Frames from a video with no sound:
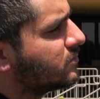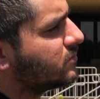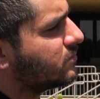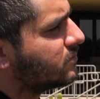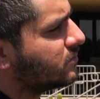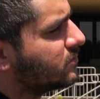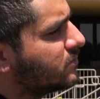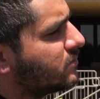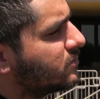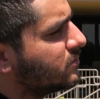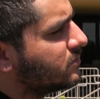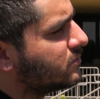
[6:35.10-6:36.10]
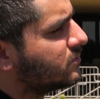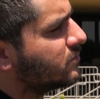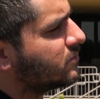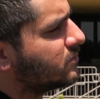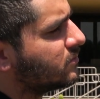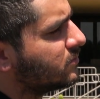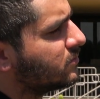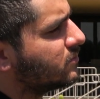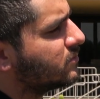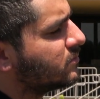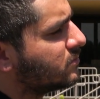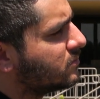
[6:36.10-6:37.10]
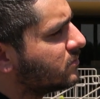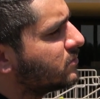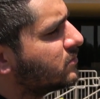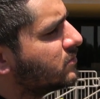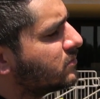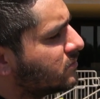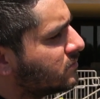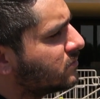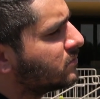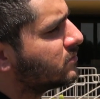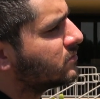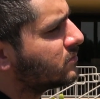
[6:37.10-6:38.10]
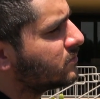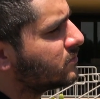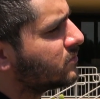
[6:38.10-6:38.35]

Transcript: (silent)